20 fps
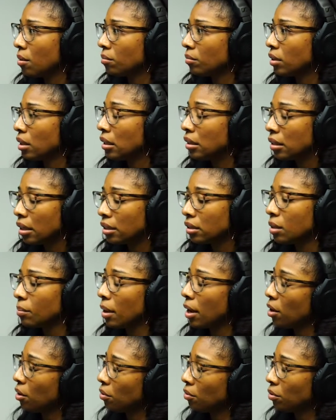conducting
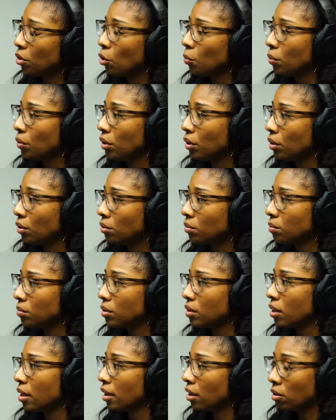my own open homes,
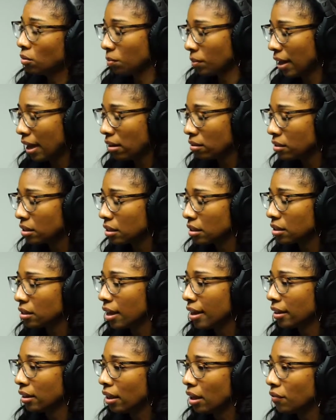like open houses.
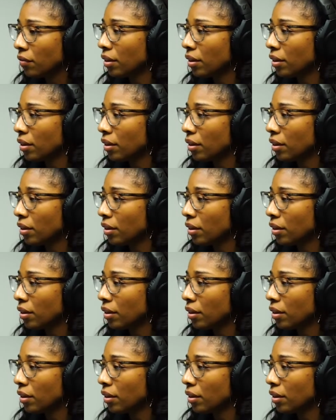I love it.